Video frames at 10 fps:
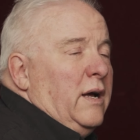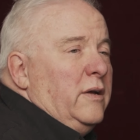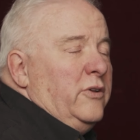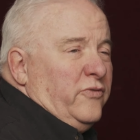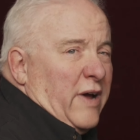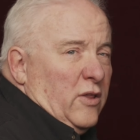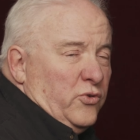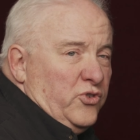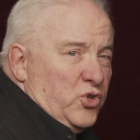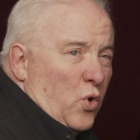His father
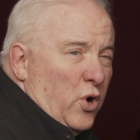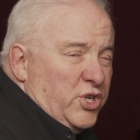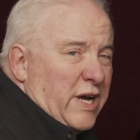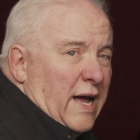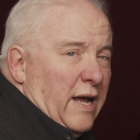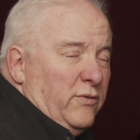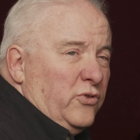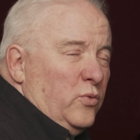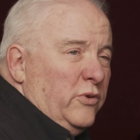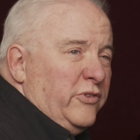was George Ives,
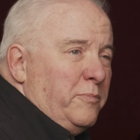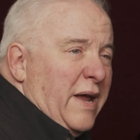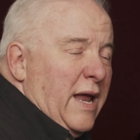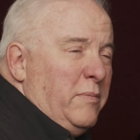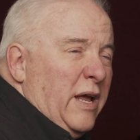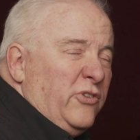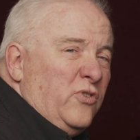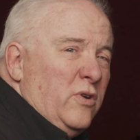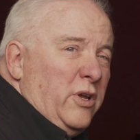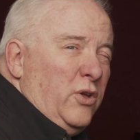who was a
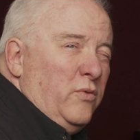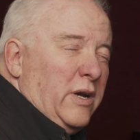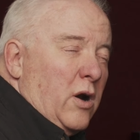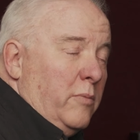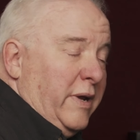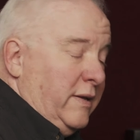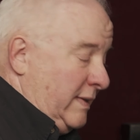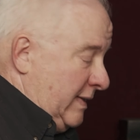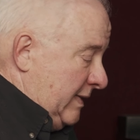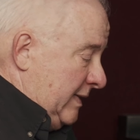bandmaster in the Union Army.
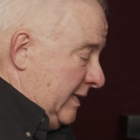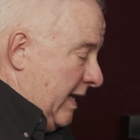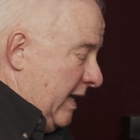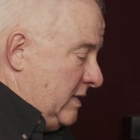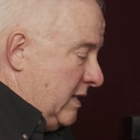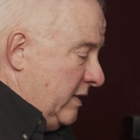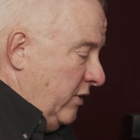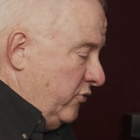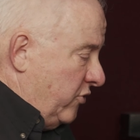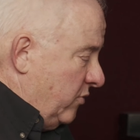And they
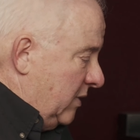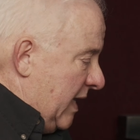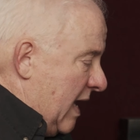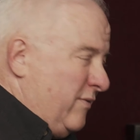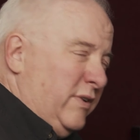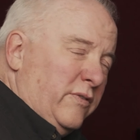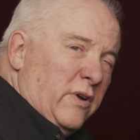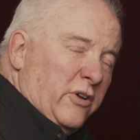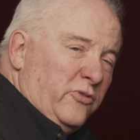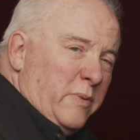used to do a lot of
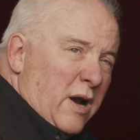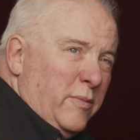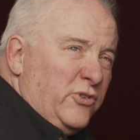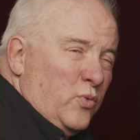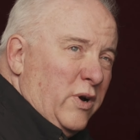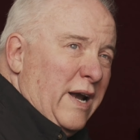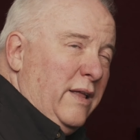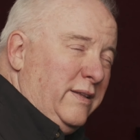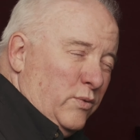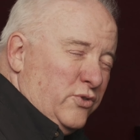different experiments
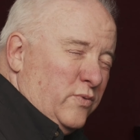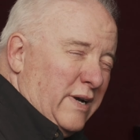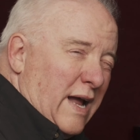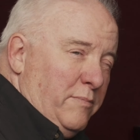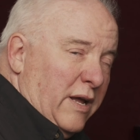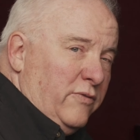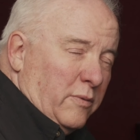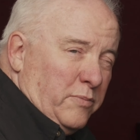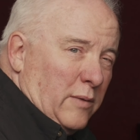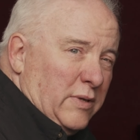which were not meant for
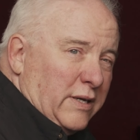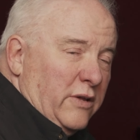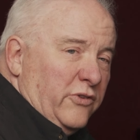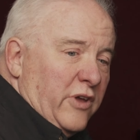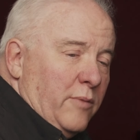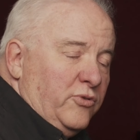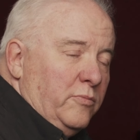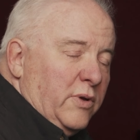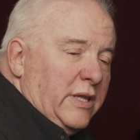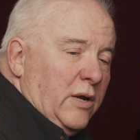public consumption,
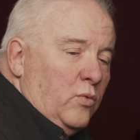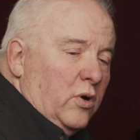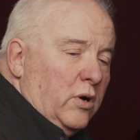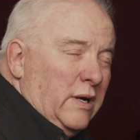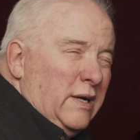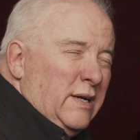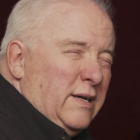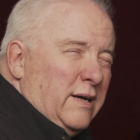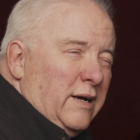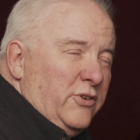but they were
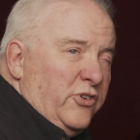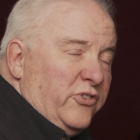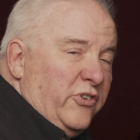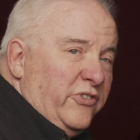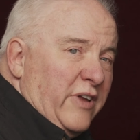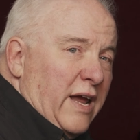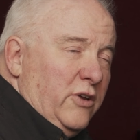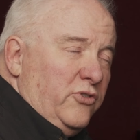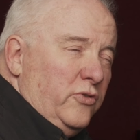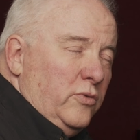just
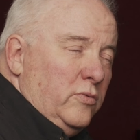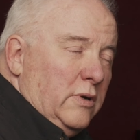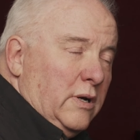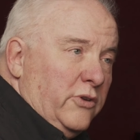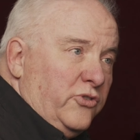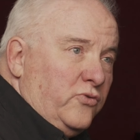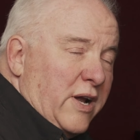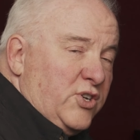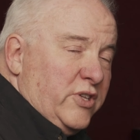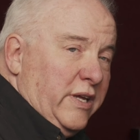designed to
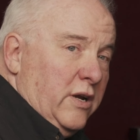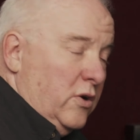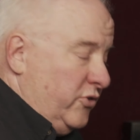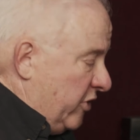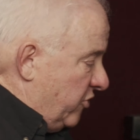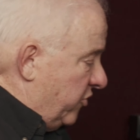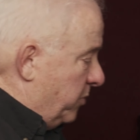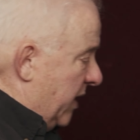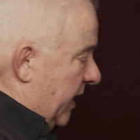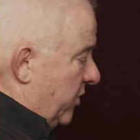stretch the ears, such as
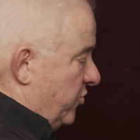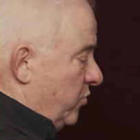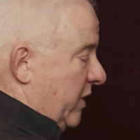playing in two